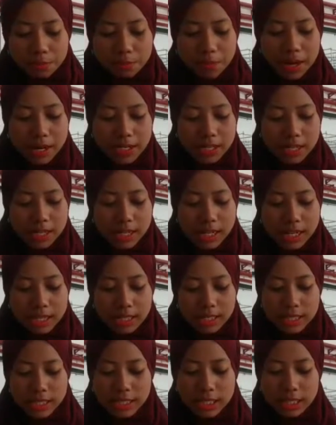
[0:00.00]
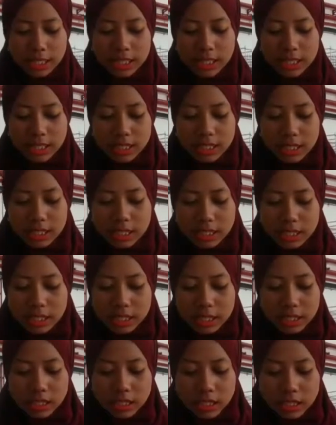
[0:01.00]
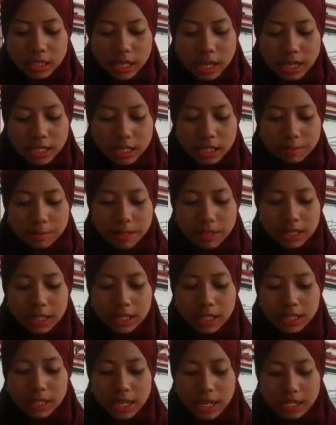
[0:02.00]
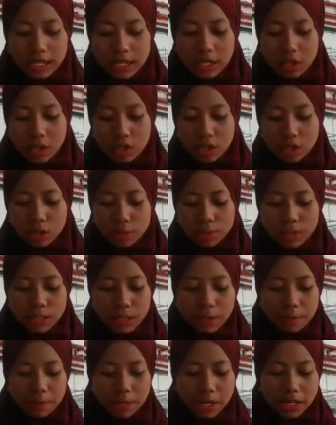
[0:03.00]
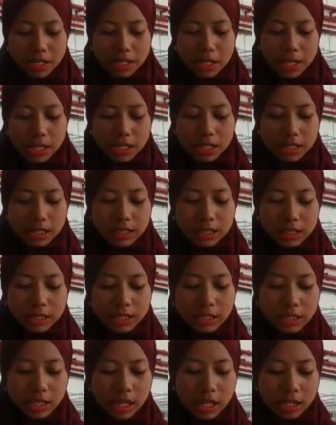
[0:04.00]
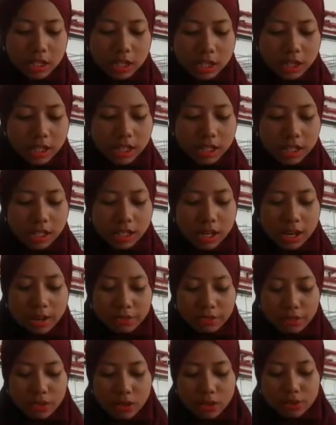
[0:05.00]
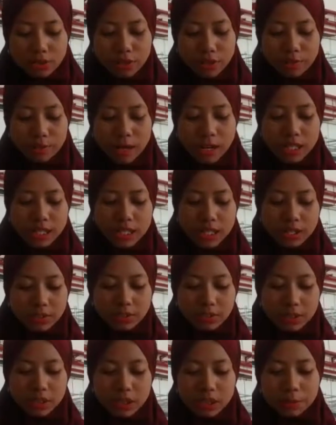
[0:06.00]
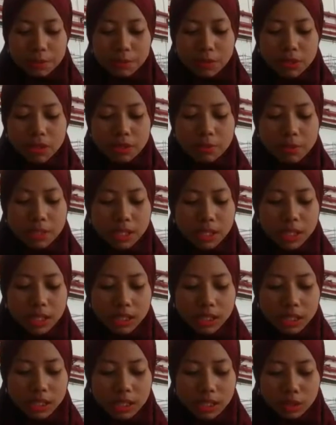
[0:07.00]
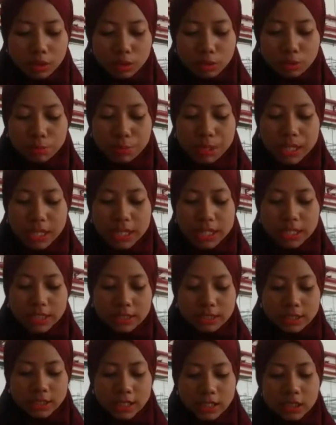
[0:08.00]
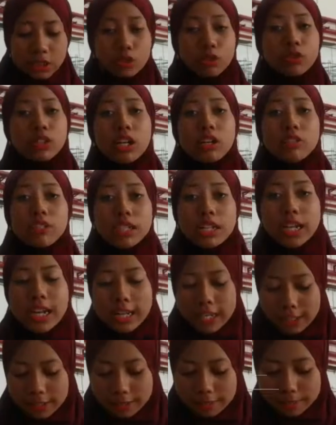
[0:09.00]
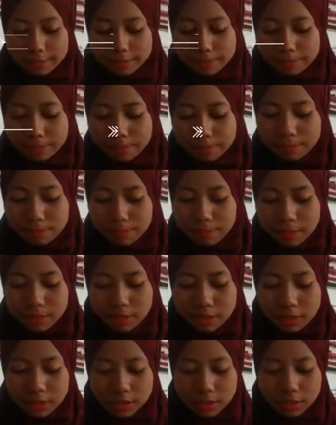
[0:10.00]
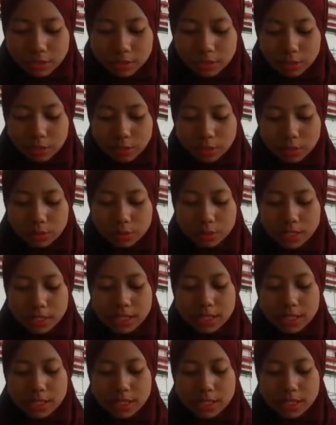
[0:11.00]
price elasticities, estimated that the consumer surplus that the country derived from air travel approximately 32 billion in 2009. So